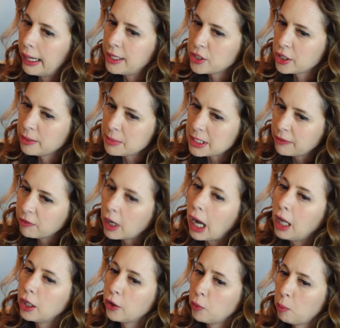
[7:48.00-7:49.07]
In terms of
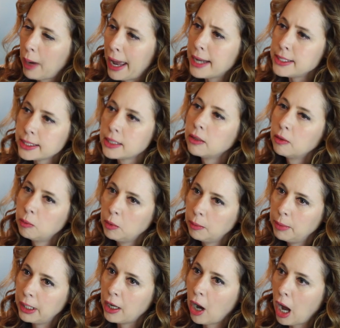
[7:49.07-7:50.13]
color, red will
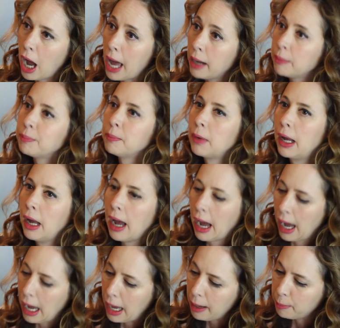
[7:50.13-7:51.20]
be hot,
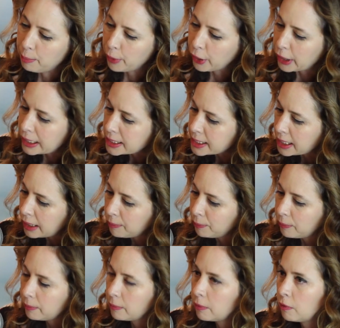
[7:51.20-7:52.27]
uh, burgundy,
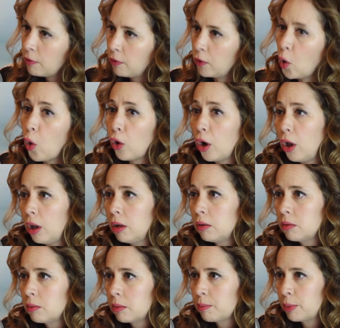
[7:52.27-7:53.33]
floral,
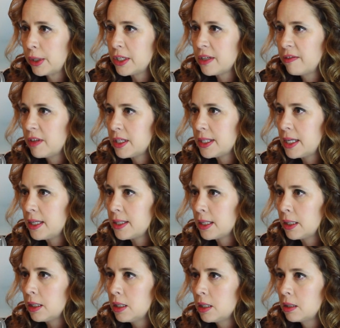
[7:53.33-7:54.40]
print of the season,